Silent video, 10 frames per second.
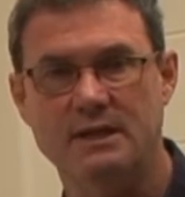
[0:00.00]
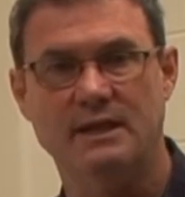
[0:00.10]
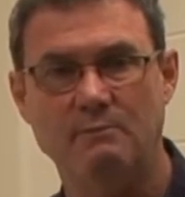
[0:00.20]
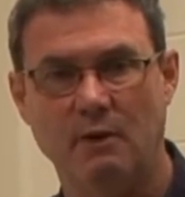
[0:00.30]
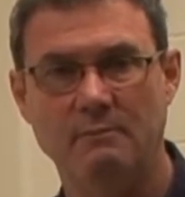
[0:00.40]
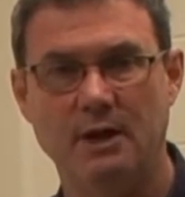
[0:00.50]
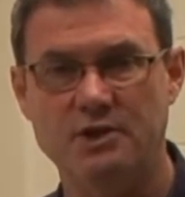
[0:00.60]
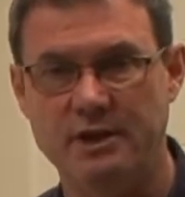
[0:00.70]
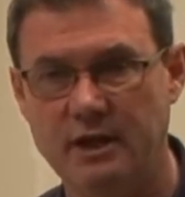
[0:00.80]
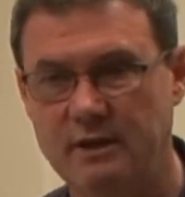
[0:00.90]
is they pretty
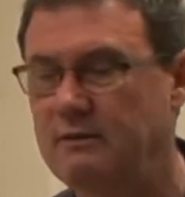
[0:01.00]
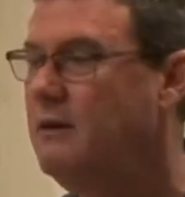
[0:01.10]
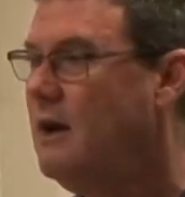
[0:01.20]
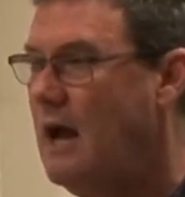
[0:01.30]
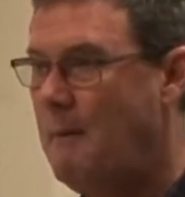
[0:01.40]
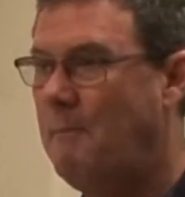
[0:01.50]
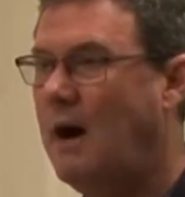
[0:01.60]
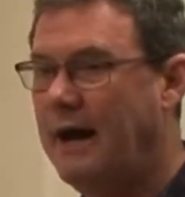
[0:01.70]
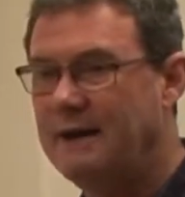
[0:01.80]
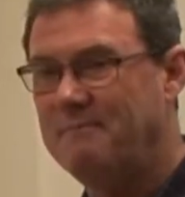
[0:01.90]
much do.
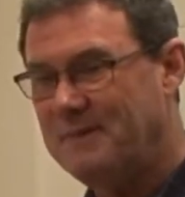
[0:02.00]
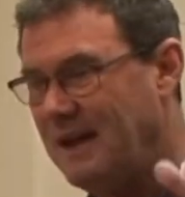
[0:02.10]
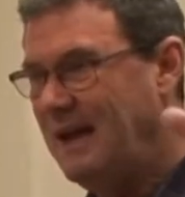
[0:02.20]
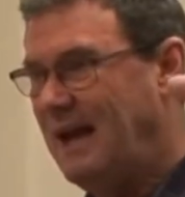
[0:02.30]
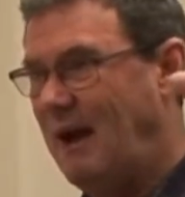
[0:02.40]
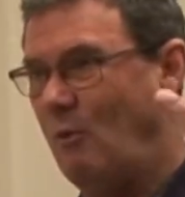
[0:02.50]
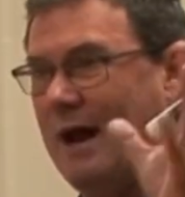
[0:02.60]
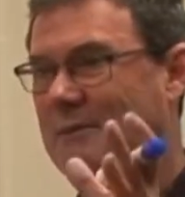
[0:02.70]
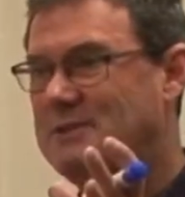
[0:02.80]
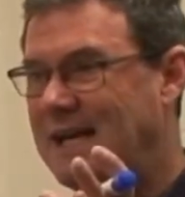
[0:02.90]
But what
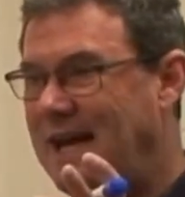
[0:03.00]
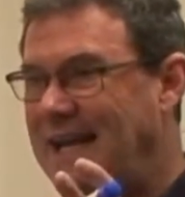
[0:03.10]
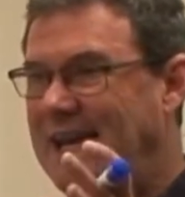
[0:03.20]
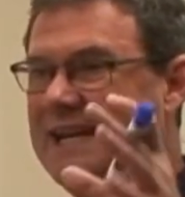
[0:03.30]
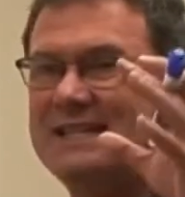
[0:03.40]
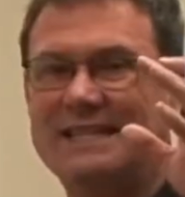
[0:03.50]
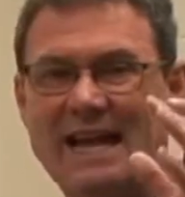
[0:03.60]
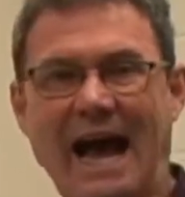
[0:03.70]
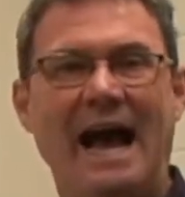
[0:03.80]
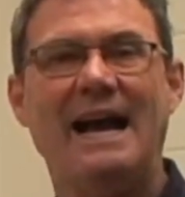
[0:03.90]
I'm saying is
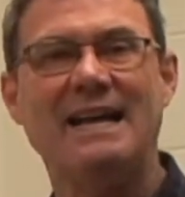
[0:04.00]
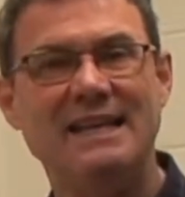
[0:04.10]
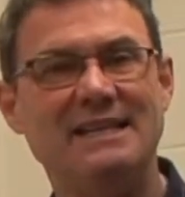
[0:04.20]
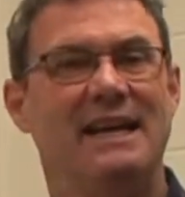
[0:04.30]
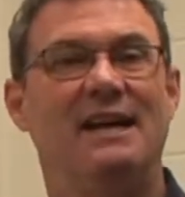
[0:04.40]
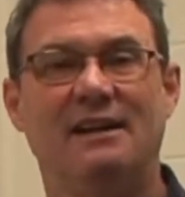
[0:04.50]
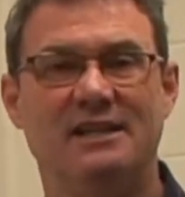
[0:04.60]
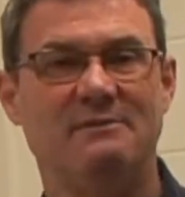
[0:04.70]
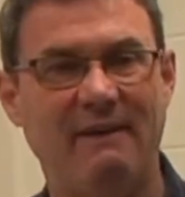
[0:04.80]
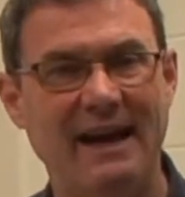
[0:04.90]
I can tell
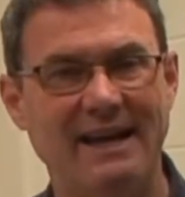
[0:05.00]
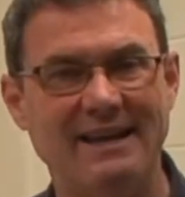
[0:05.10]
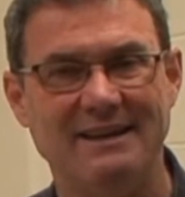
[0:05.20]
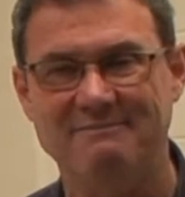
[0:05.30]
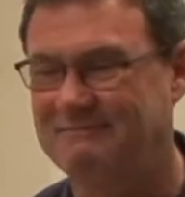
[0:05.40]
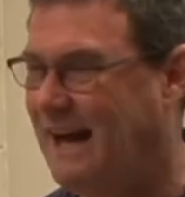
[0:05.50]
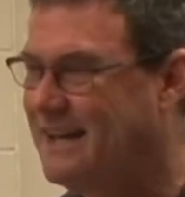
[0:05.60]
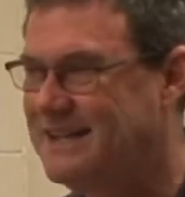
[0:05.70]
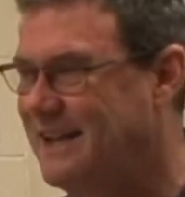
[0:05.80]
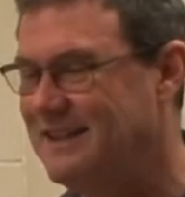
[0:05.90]
it's fake. I
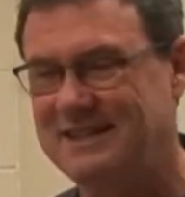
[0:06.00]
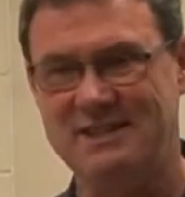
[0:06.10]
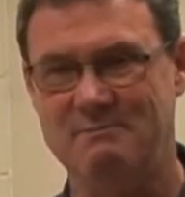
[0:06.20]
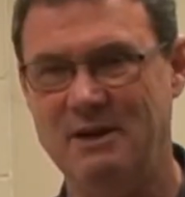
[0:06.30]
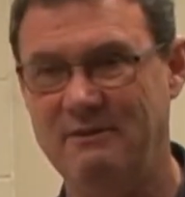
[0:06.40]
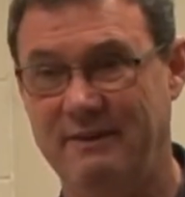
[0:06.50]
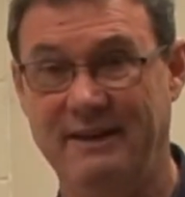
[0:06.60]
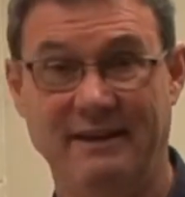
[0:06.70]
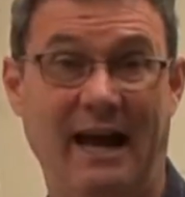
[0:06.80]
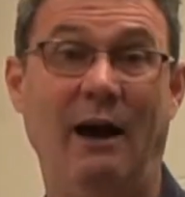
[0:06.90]
can tell this is a
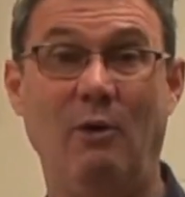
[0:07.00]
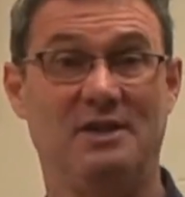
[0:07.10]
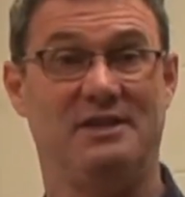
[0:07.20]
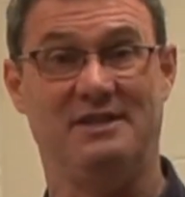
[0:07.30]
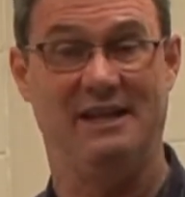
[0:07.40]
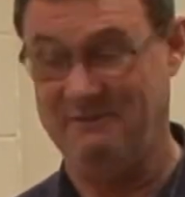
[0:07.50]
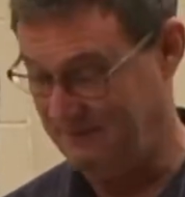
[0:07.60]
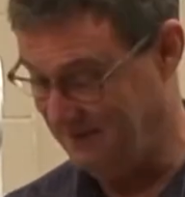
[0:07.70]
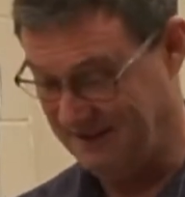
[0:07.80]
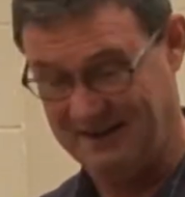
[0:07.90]
movie. I watch this stuff
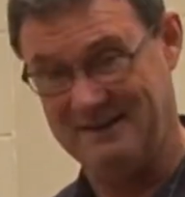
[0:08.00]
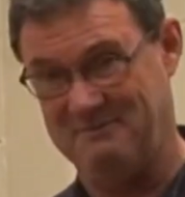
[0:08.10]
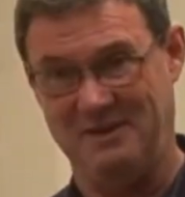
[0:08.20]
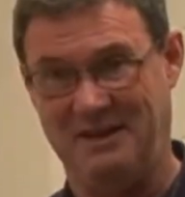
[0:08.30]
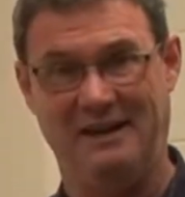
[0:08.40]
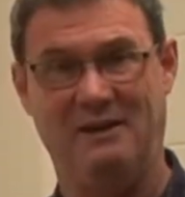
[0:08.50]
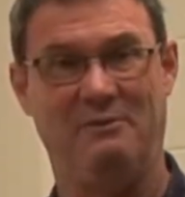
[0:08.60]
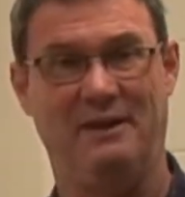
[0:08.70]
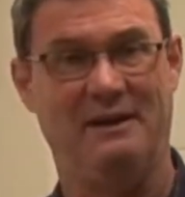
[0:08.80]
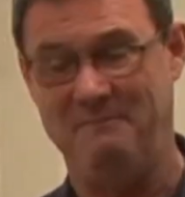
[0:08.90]
in
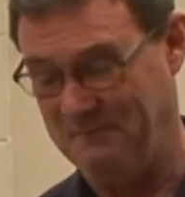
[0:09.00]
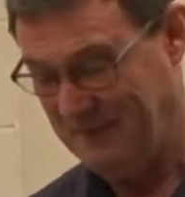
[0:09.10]
the